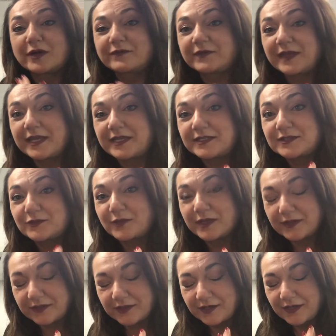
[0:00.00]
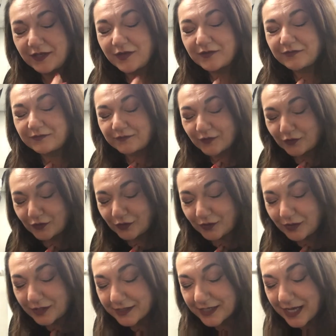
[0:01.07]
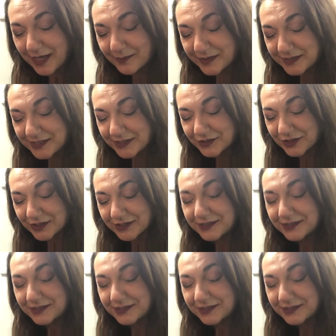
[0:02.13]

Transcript: face with full competition